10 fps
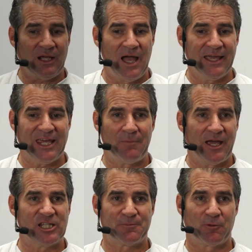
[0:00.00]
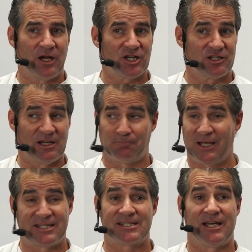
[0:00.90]
I get my inspiration at
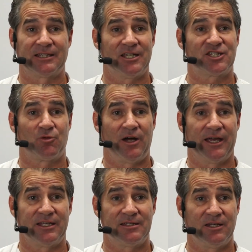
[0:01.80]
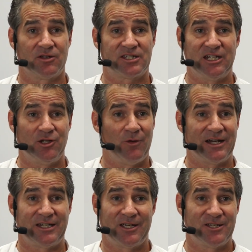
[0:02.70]
places like this where I can, see new
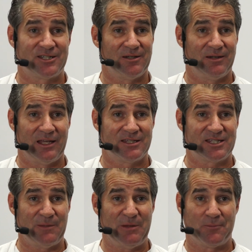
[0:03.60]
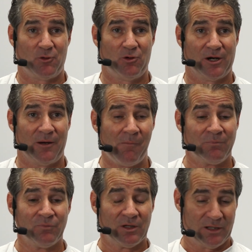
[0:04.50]
ideas and see people who are,
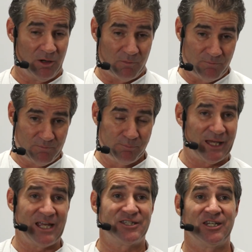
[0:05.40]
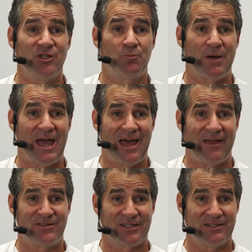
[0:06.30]
blazing new
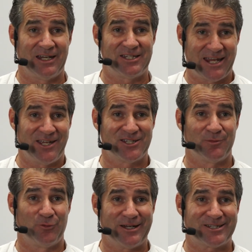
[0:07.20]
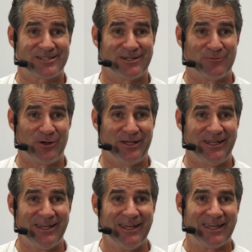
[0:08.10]
paths and taking some risks and
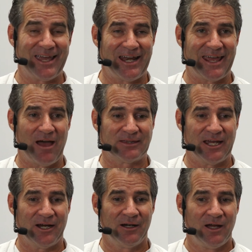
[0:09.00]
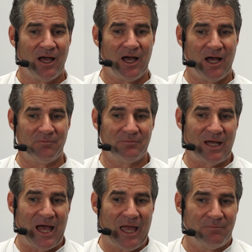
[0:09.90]
really getting out there.
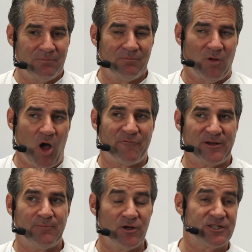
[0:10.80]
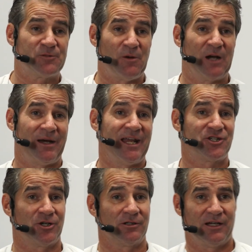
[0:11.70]
I'm often most inspired by nature.